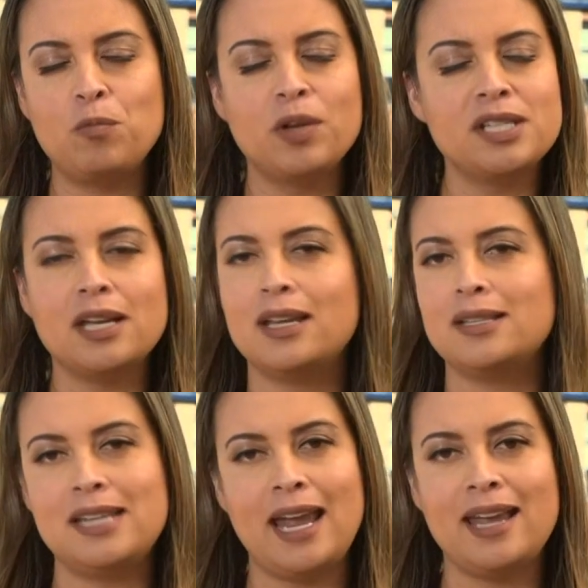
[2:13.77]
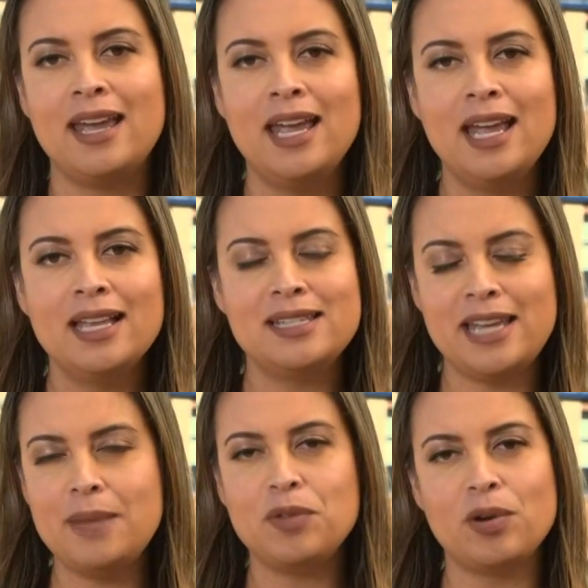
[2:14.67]
and what's it going to take
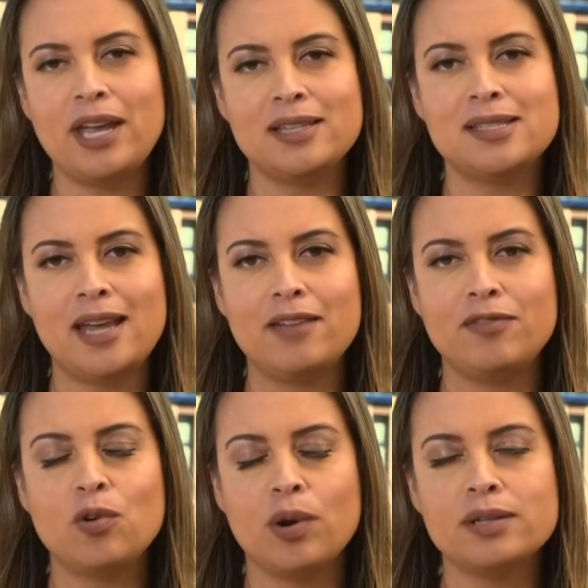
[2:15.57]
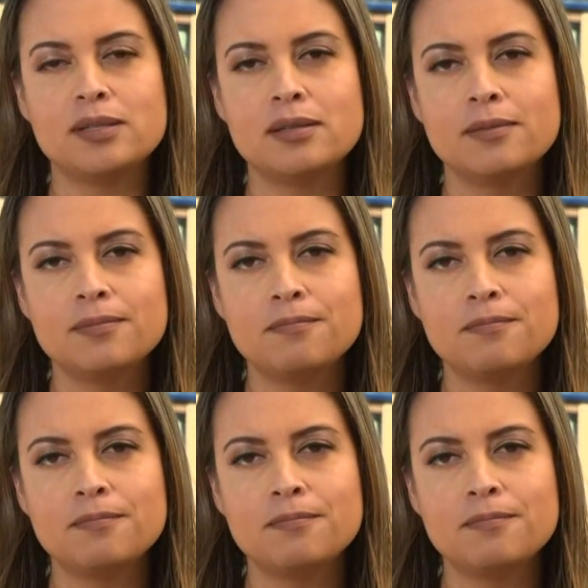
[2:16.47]
to keep their kids safe? Chris.